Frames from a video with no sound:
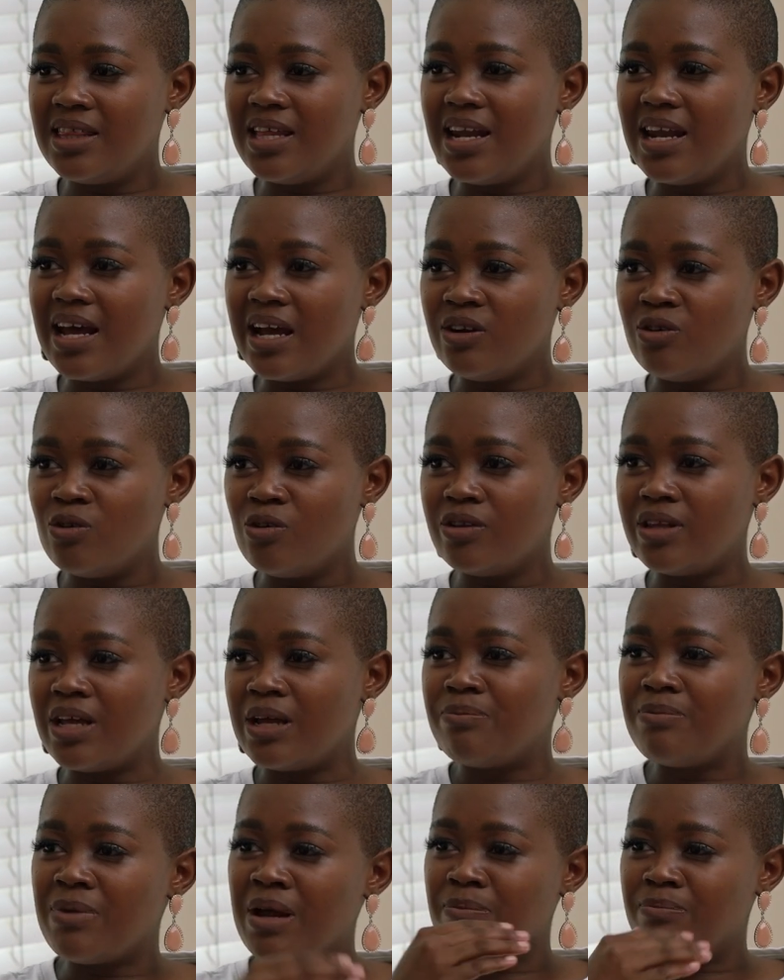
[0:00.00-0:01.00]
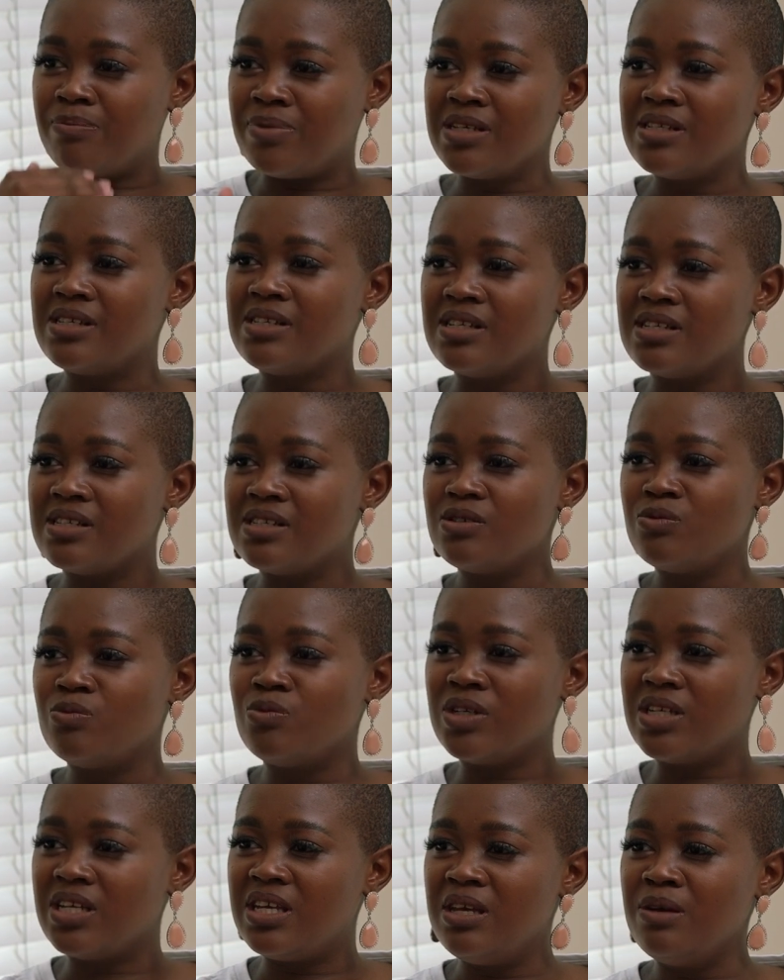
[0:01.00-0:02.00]
then I know that my business
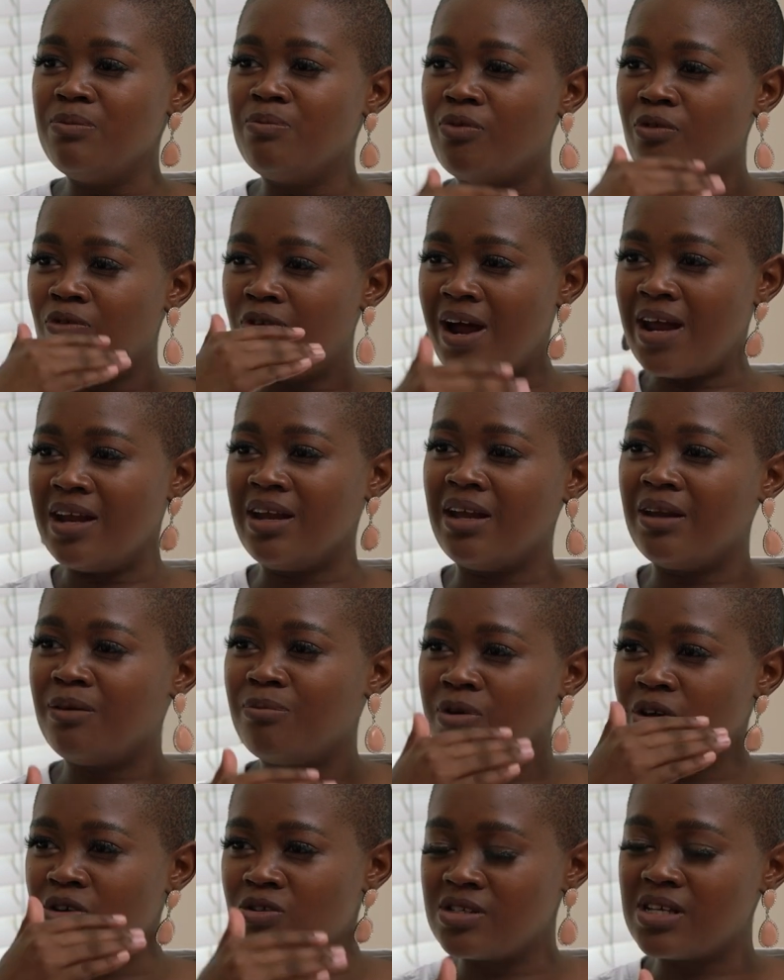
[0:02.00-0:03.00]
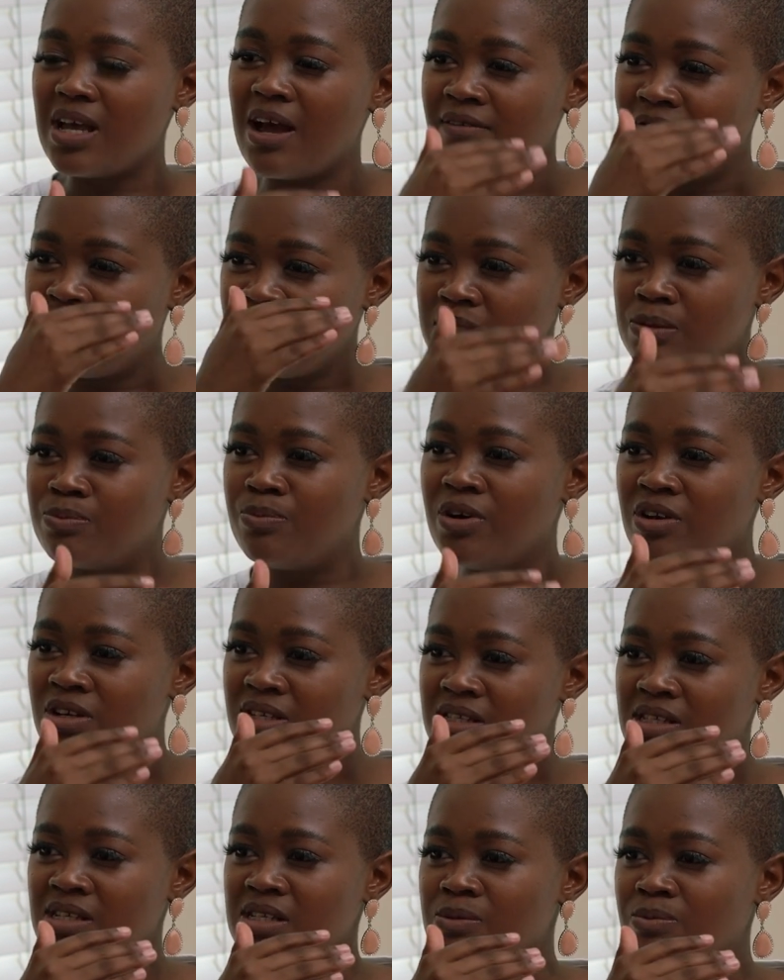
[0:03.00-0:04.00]
would keep running because I've
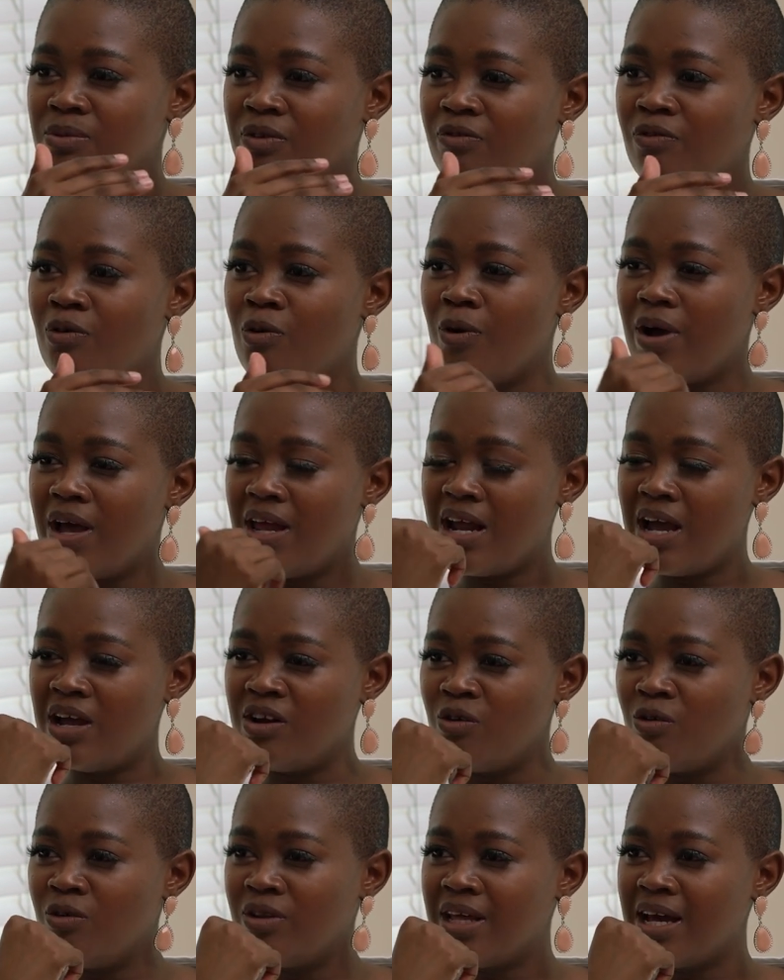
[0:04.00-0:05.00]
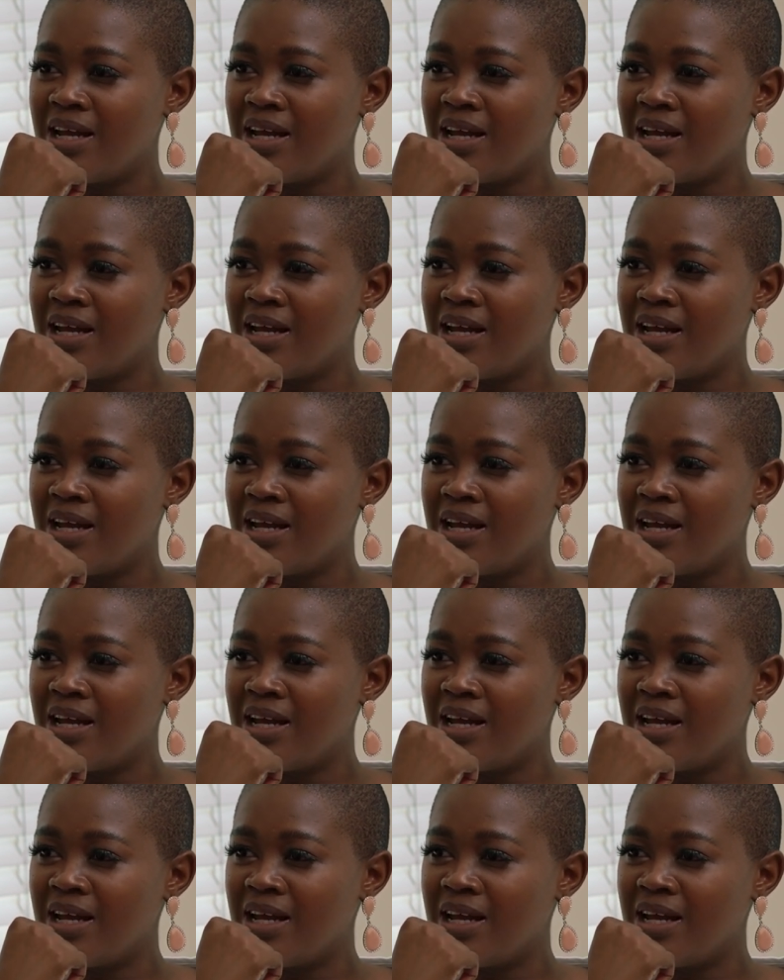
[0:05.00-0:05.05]
experienced this before. And I know